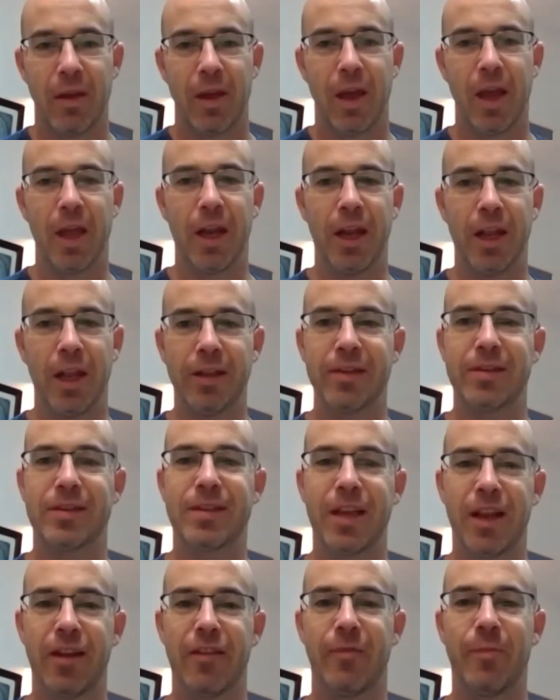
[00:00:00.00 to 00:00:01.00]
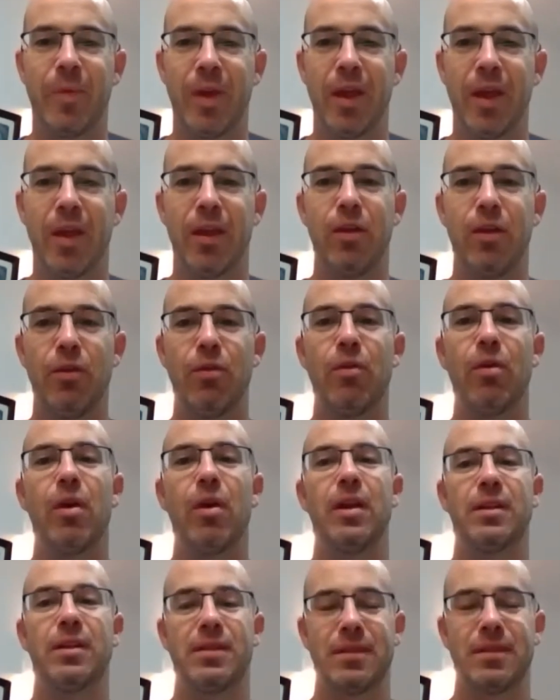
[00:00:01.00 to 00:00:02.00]
And in the state of being,
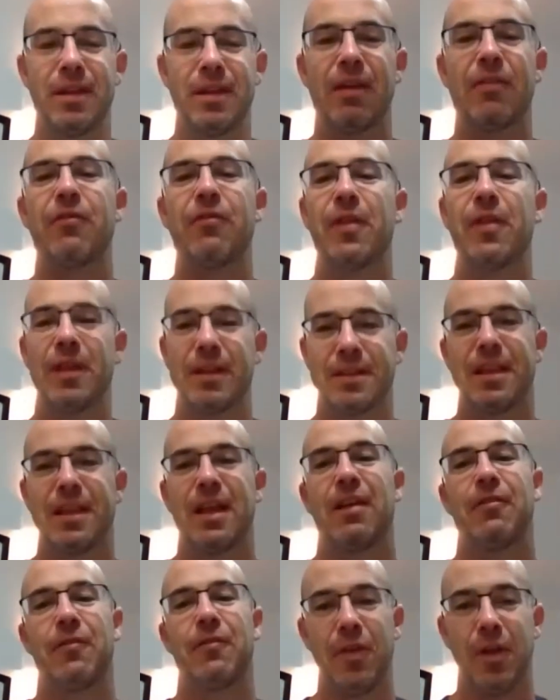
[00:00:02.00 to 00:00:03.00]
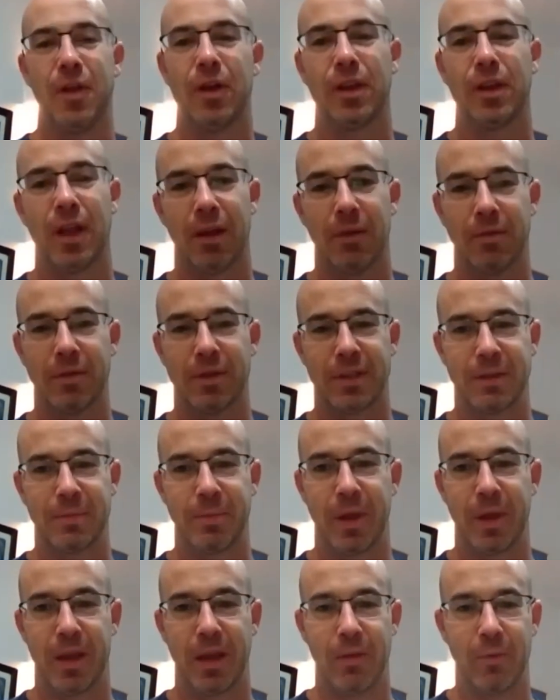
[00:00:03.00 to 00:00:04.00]
it's that field that I was
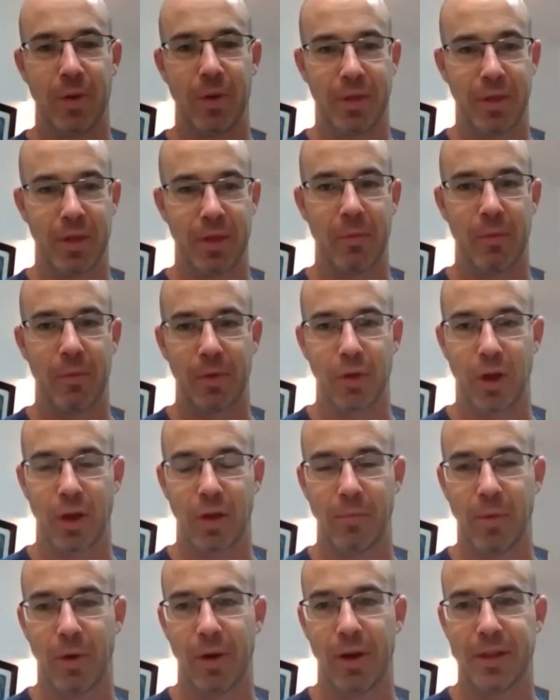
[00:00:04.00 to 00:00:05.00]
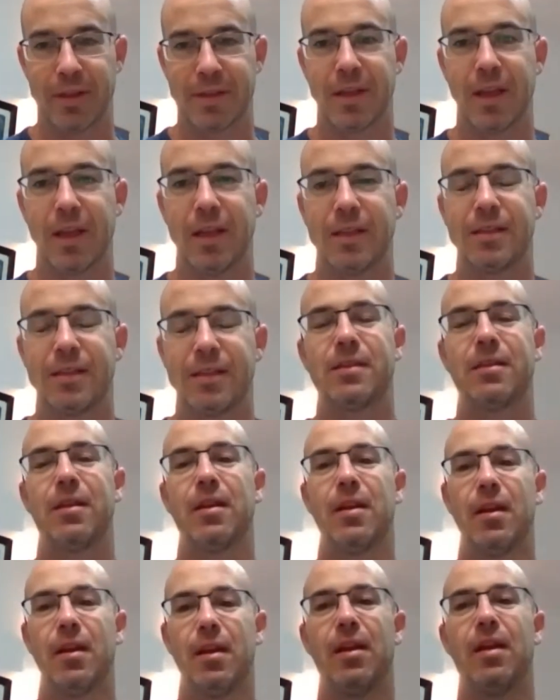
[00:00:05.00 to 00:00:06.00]
speaking with, and we were talking about. It's
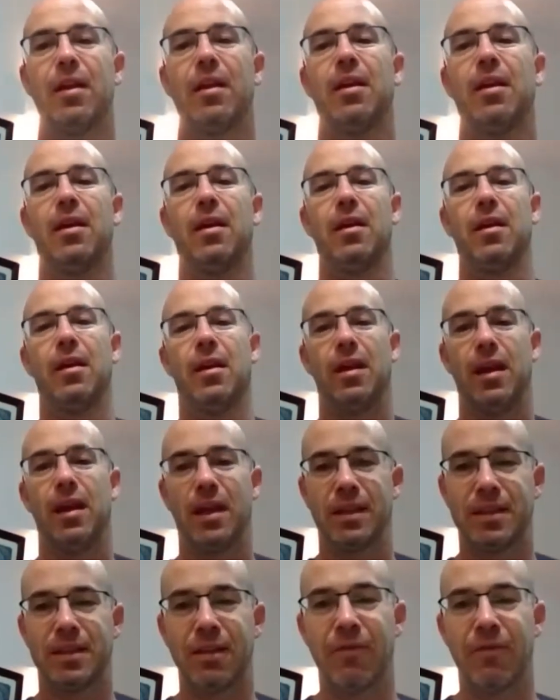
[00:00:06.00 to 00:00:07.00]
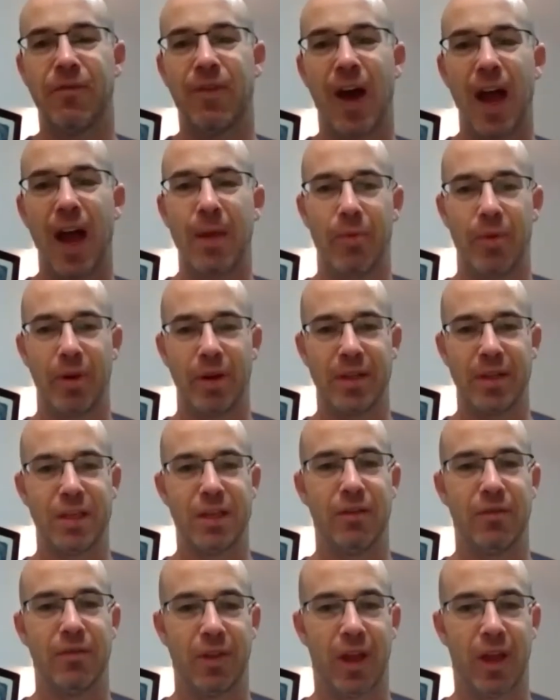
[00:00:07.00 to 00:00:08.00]
the vibrancy
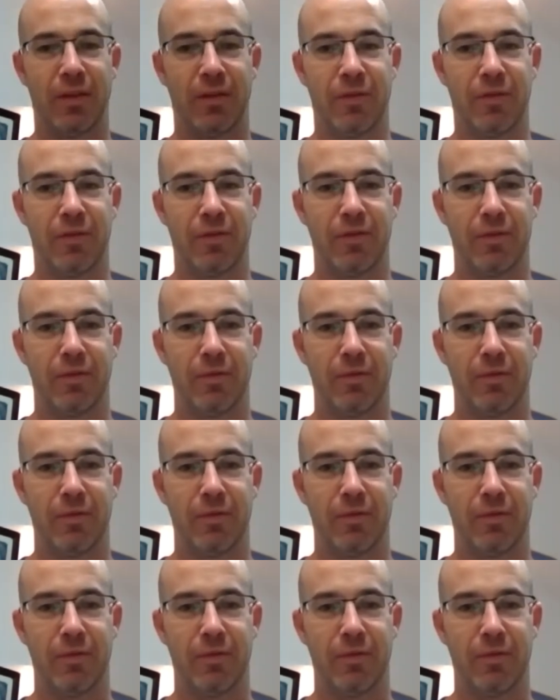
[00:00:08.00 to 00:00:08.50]
of life.